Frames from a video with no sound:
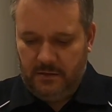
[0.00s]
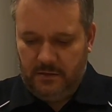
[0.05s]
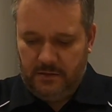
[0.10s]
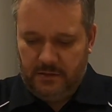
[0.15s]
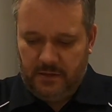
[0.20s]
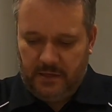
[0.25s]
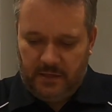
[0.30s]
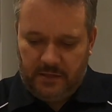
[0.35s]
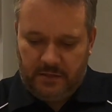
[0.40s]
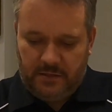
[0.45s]

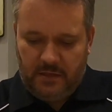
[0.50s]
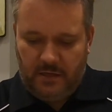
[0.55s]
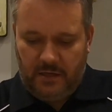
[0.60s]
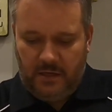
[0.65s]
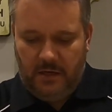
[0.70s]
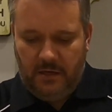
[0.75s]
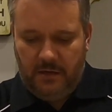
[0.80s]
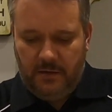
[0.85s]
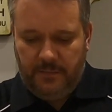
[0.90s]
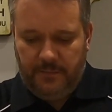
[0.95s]
So that's
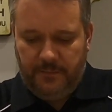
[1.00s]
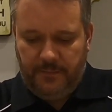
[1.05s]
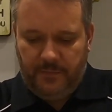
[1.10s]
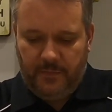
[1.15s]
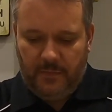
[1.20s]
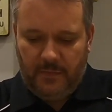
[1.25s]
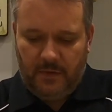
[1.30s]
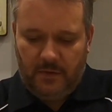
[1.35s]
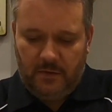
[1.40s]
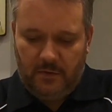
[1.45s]
the
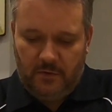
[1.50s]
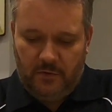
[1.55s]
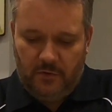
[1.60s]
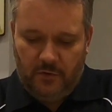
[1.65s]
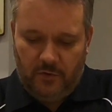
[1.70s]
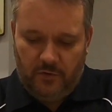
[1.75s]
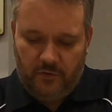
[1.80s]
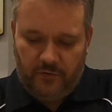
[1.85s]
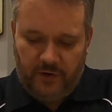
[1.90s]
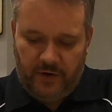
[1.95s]

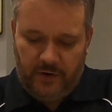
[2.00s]
Dawn